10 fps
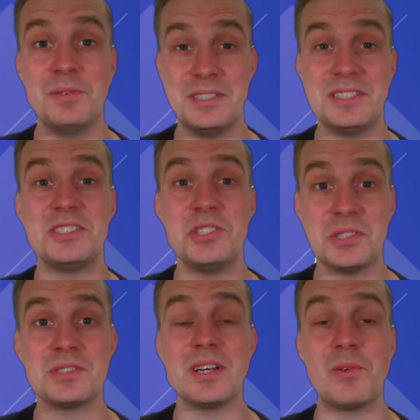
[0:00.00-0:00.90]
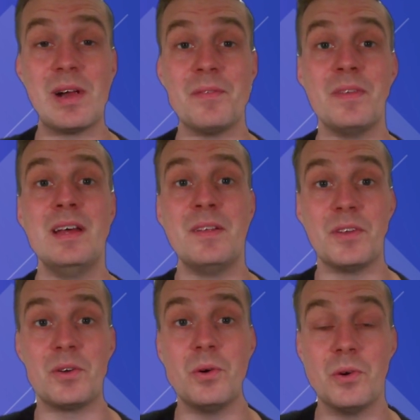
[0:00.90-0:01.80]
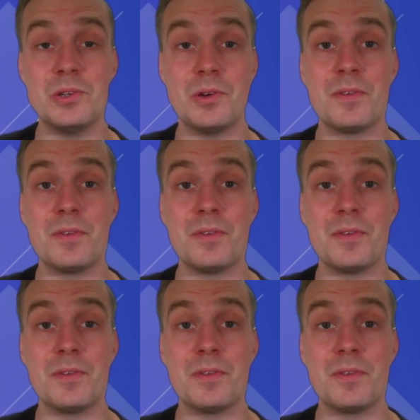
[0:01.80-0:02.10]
which is just around the corner.